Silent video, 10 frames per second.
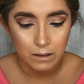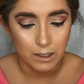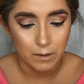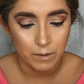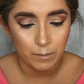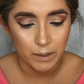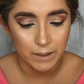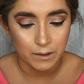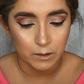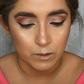
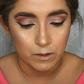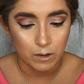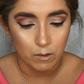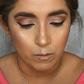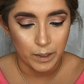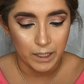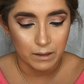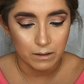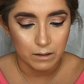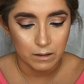Apply the glue to the whole
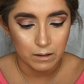band.